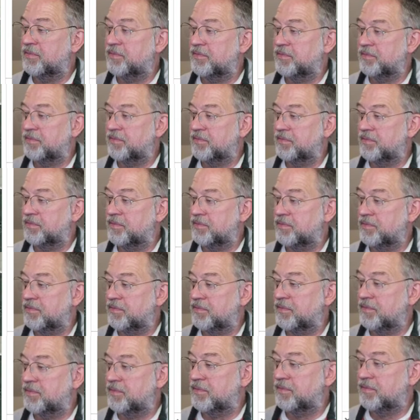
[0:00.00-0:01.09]

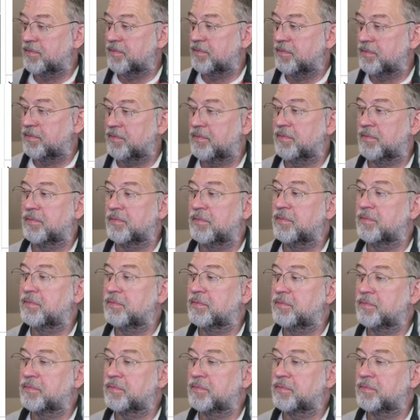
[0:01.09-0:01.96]
(no one is talking)